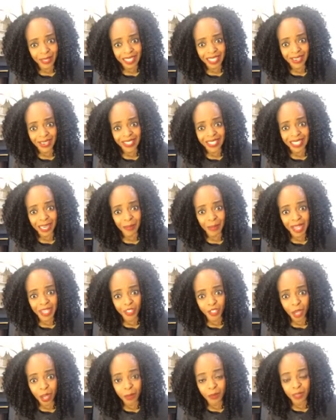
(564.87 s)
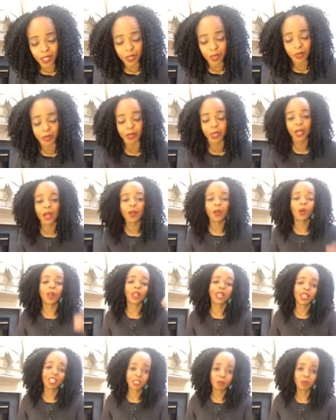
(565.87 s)
They're gonna take my job soon." Well,
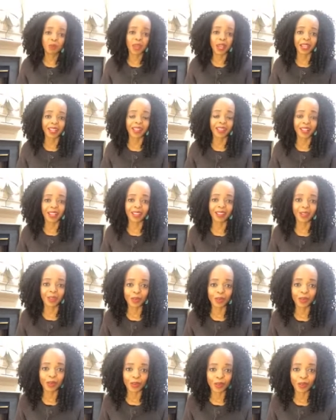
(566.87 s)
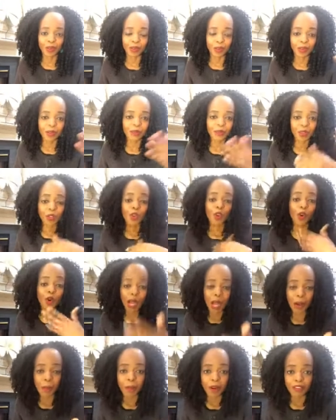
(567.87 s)
let's pray that you know you don't
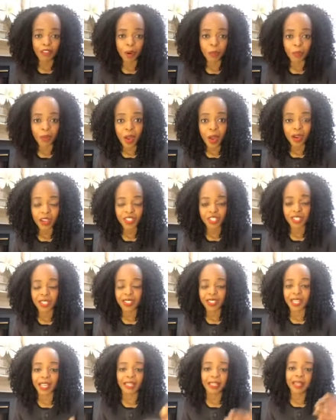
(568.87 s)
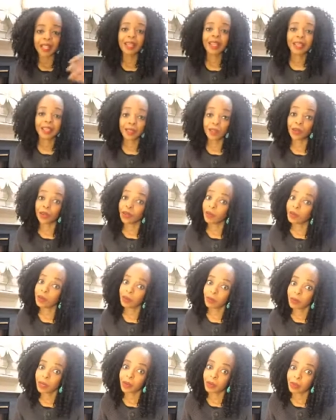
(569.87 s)
come off obnoxious and you know you
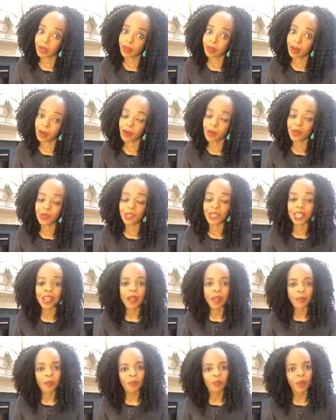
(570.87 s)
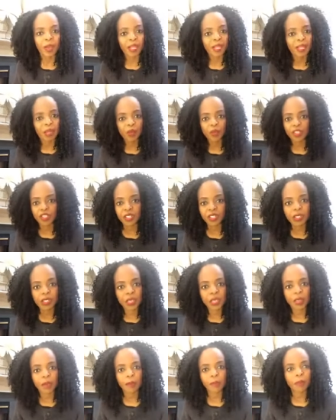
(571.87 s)
don't mean one of those. But they will just
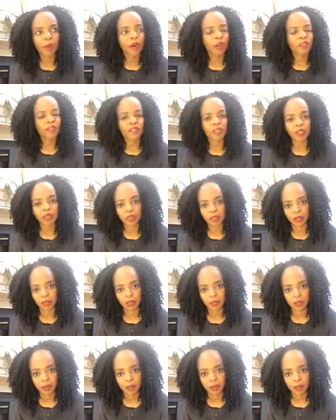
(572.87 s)
say, "Perfect.